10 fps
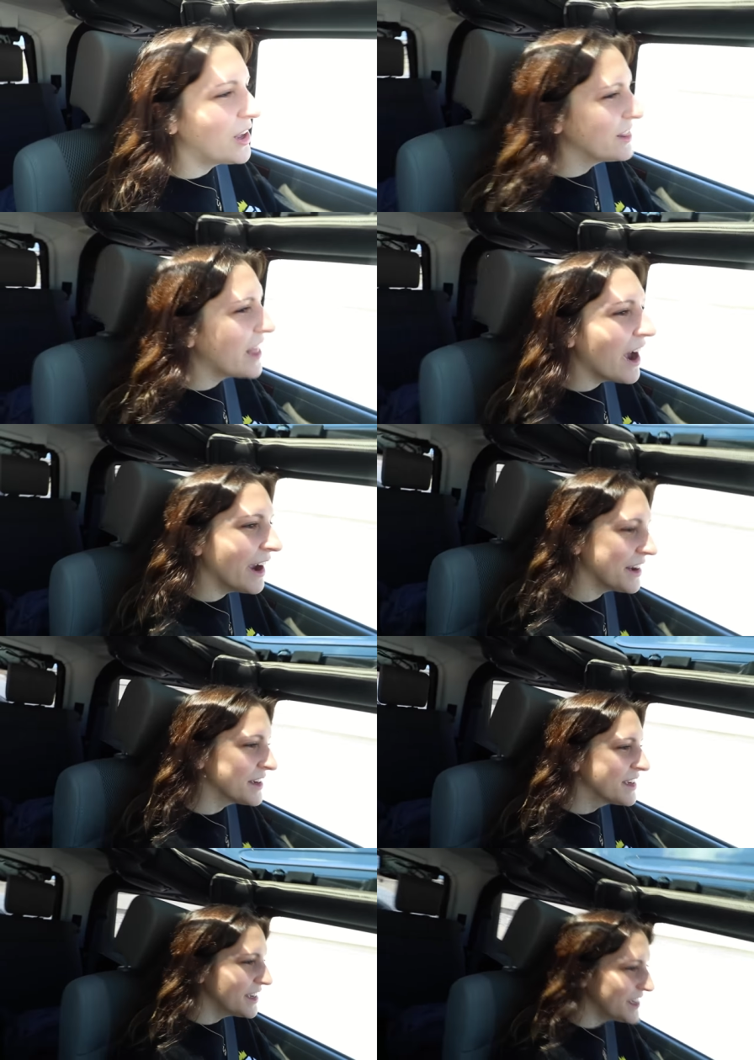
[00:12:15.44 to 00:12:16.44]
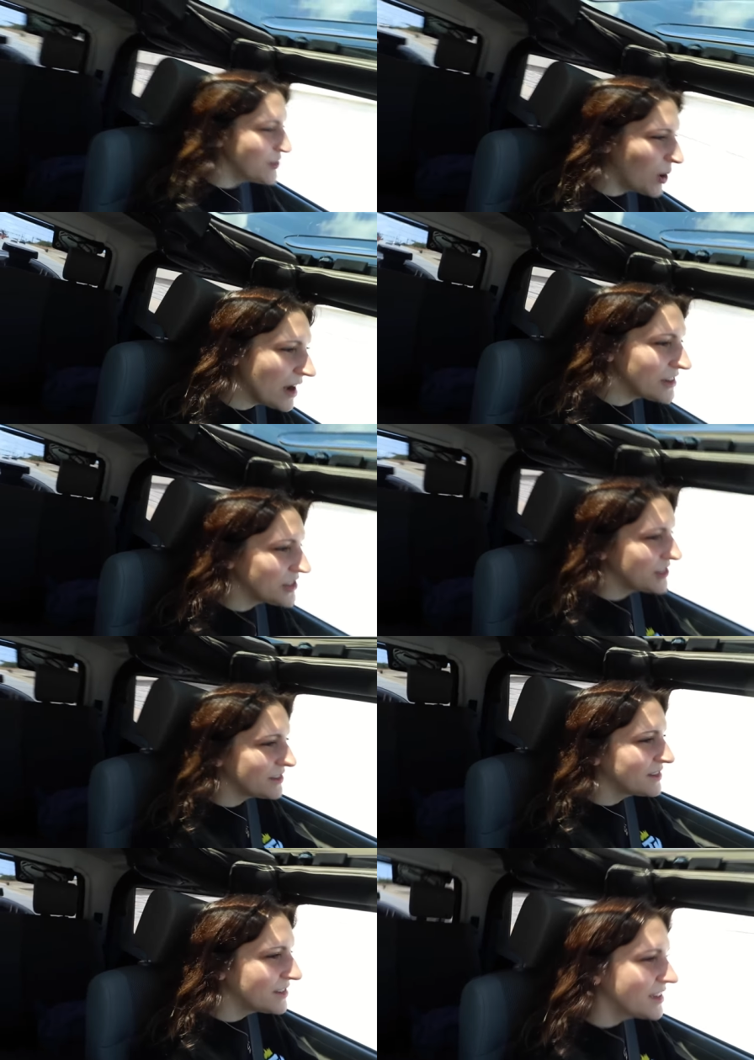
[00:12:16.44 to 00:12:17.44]
a lie. He watched.
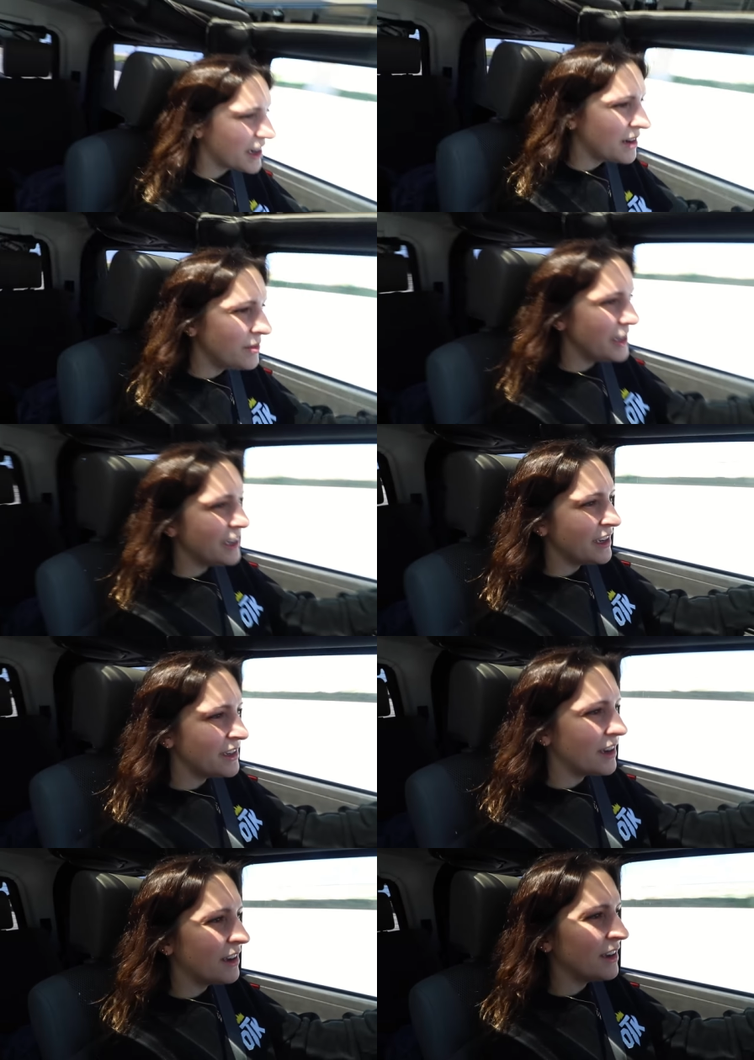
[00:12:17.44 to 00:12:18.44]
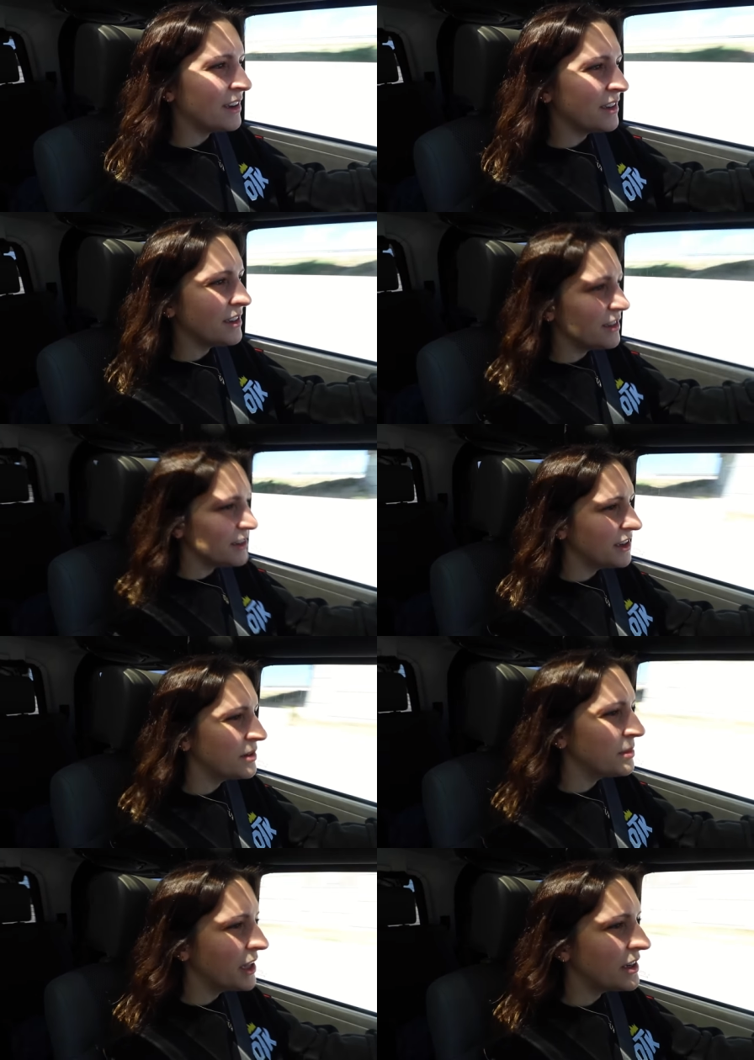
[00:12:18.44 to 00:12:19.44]
Can we get uh, Nick
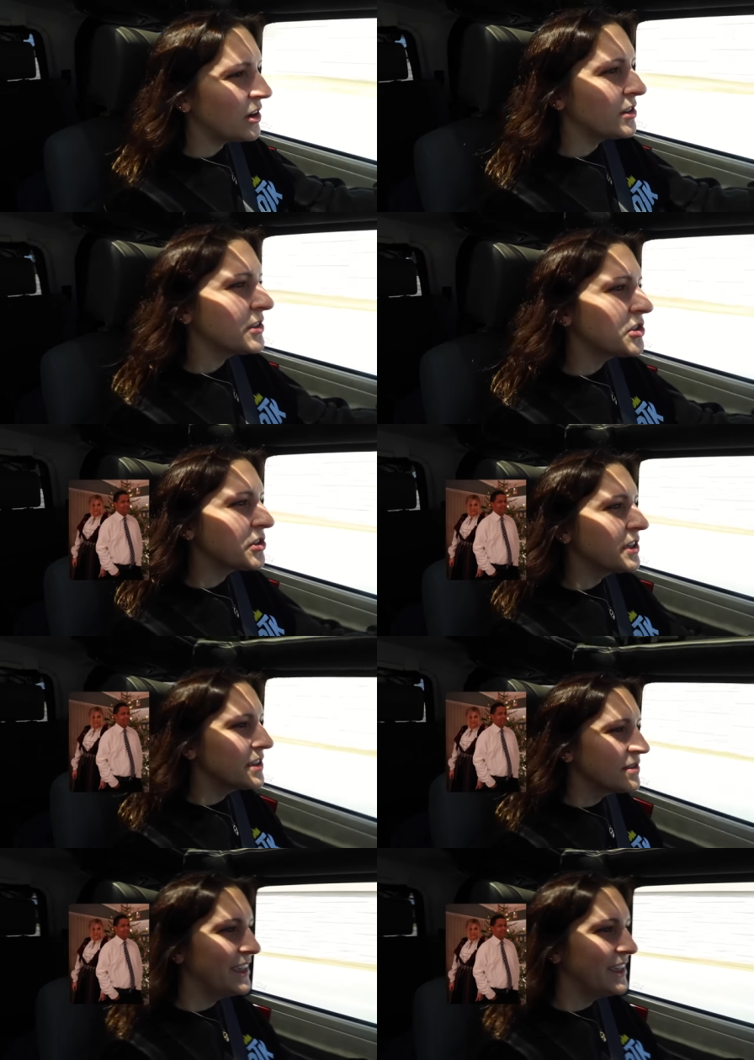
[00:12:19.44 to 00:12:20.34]
and Milena on the screen?